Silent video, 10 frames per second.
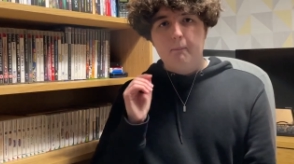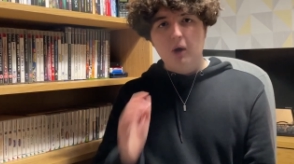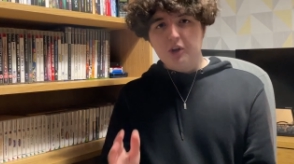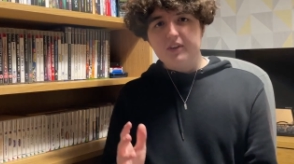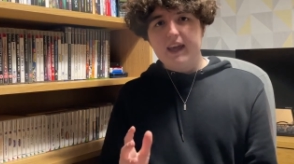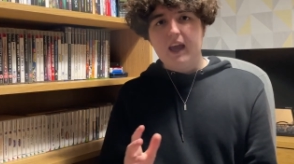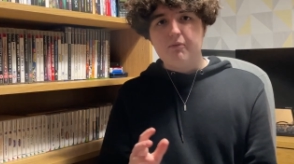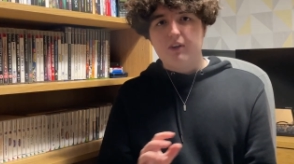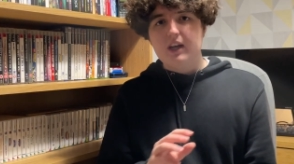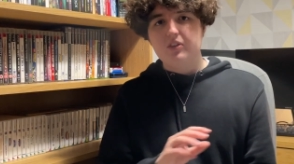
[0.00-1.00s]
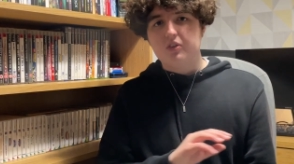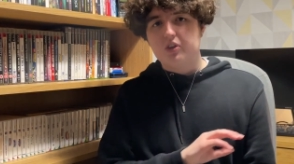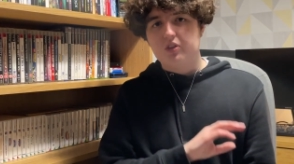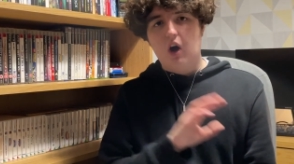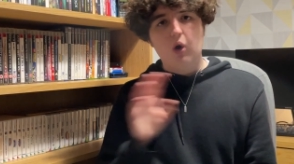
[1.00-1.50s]
Modern day Game Freak isn't
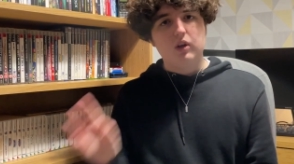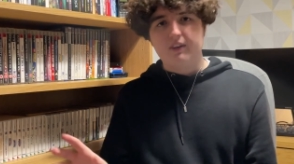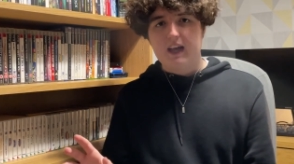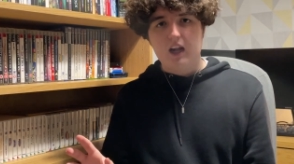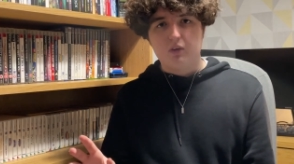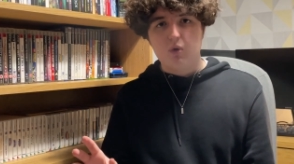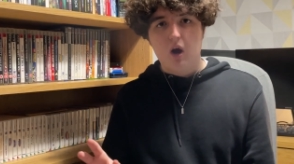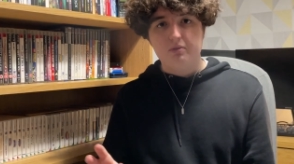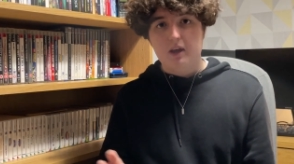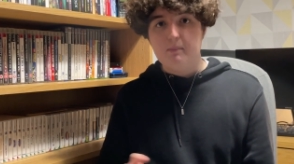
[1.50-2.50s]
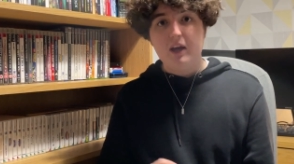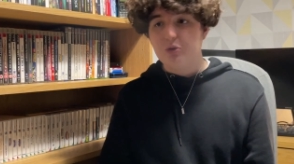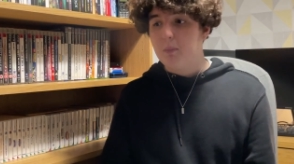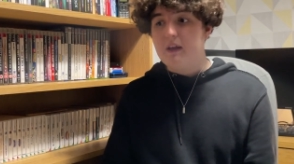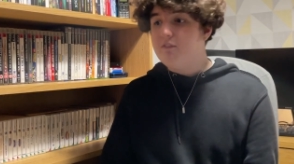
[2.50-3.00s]
just a whole other can of worms, it may as
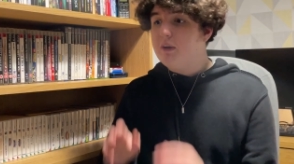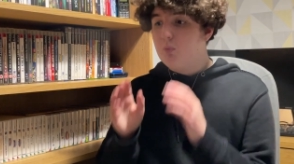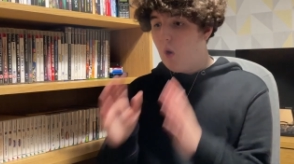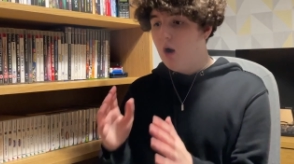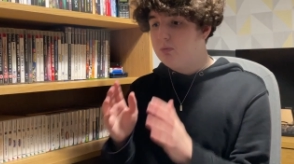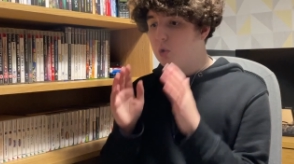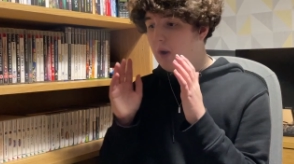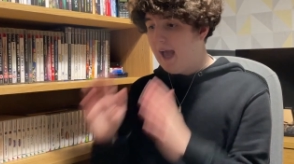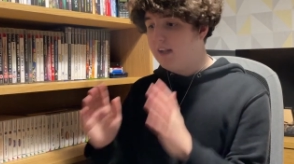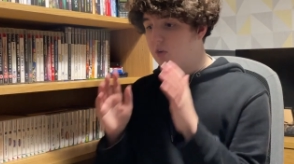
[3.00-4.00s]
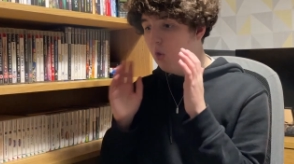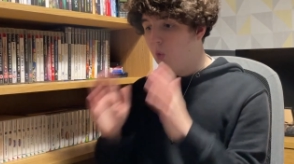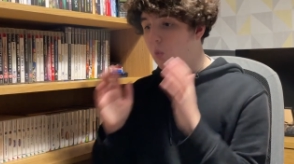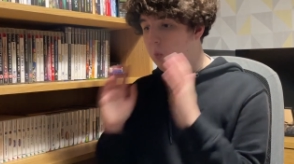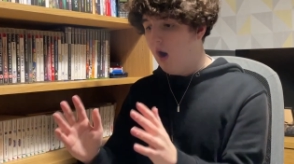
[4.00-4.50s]
well be the worm to end
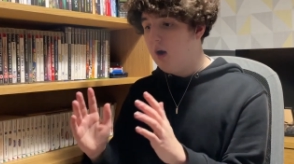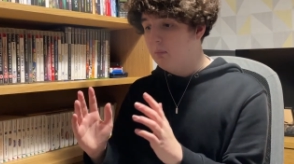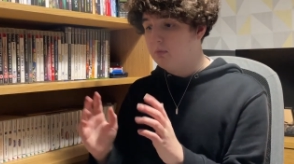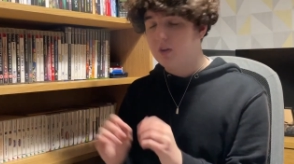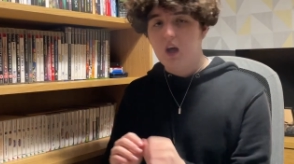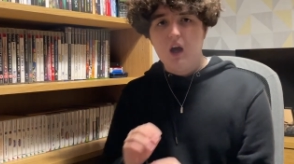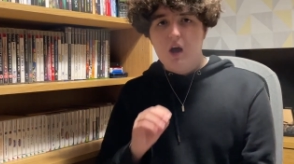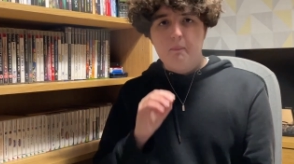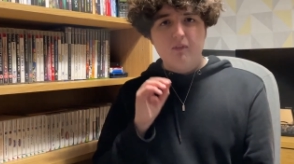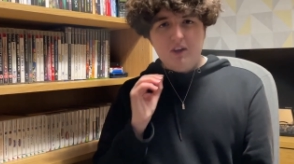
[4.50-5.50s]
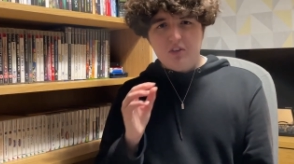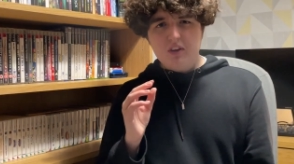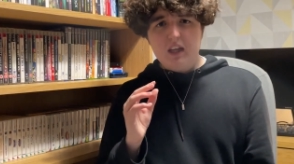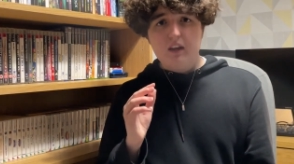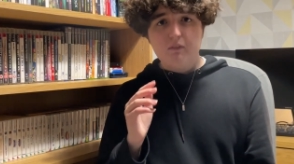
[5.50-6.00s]
all worms. But
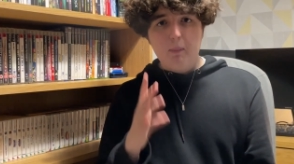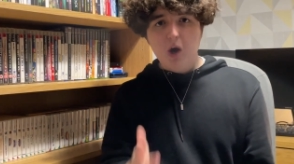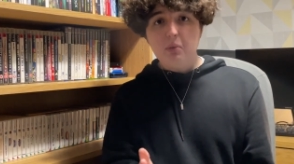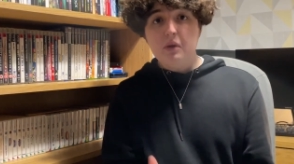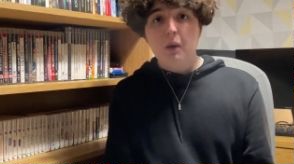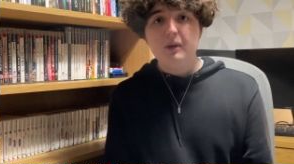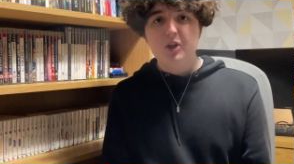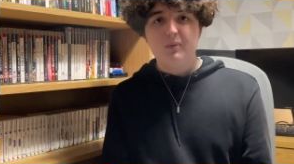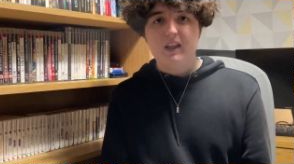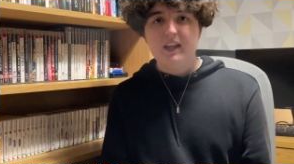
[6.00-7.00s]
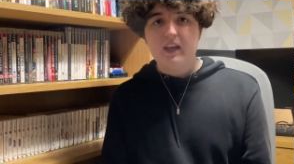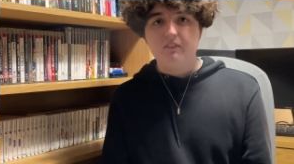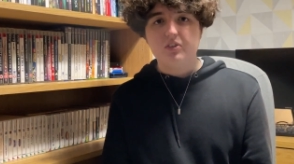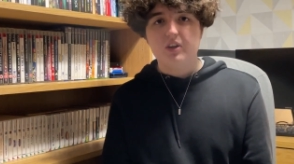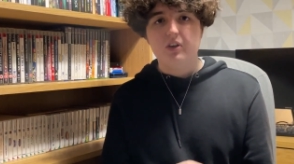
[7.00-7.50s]
recently, the Pokemon Company has been lending out
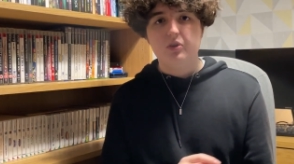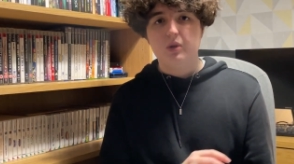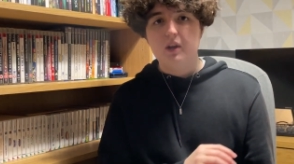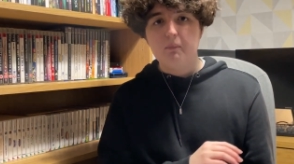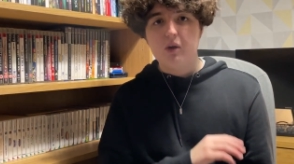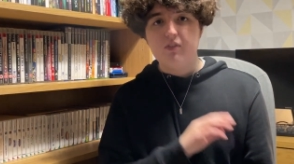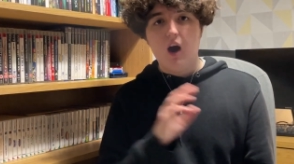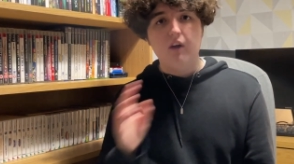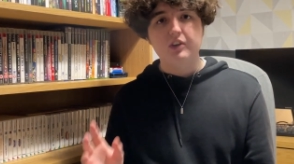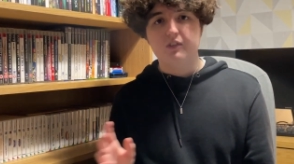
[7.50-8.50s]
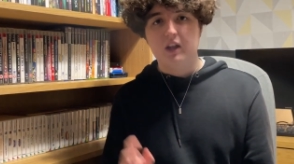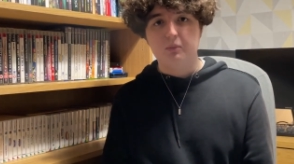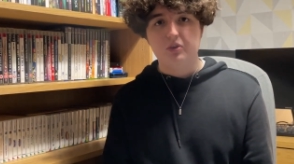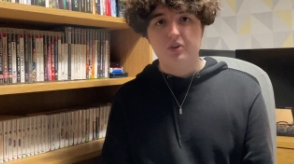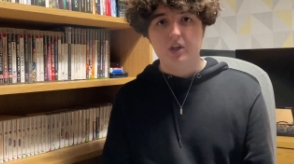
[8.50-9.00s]
the series to a number of other
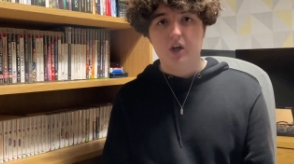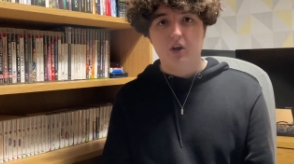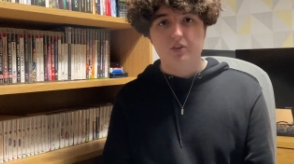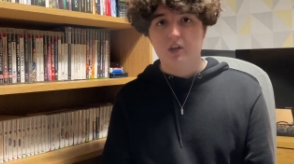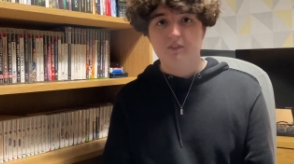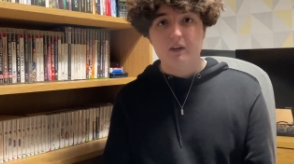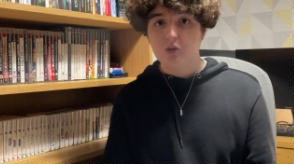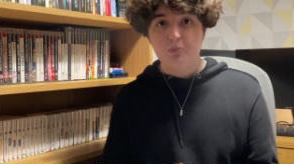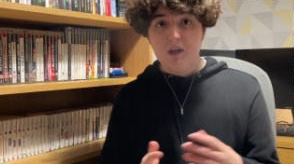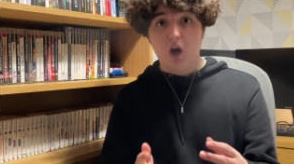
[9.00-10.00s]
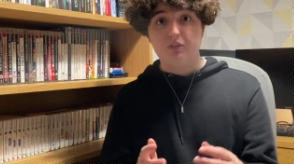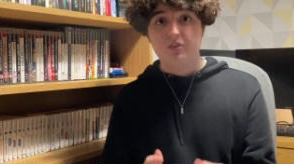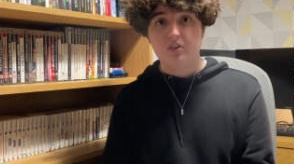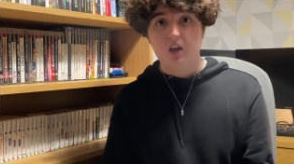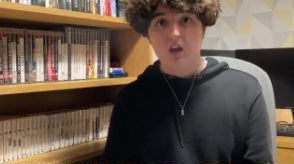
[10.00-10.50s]
development studios to develop
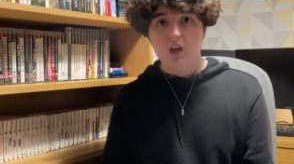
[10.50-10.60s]
spin-offs,